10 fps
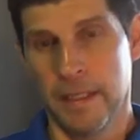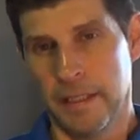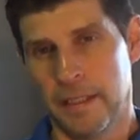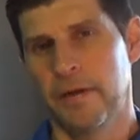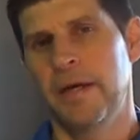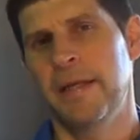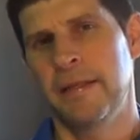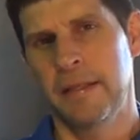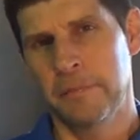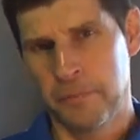And
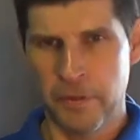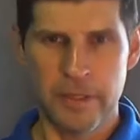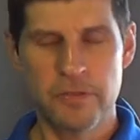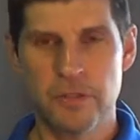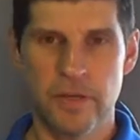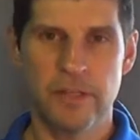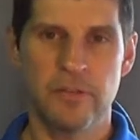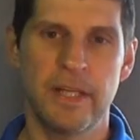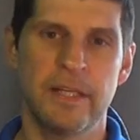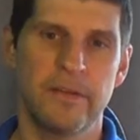regular strength
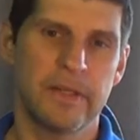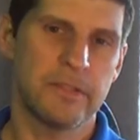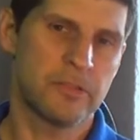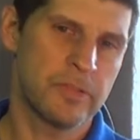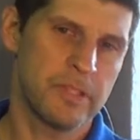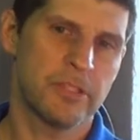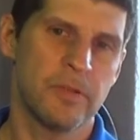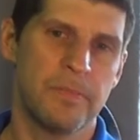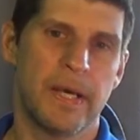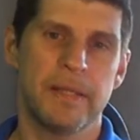training, you got the traditional
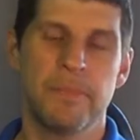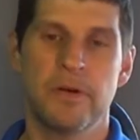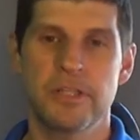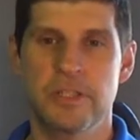body part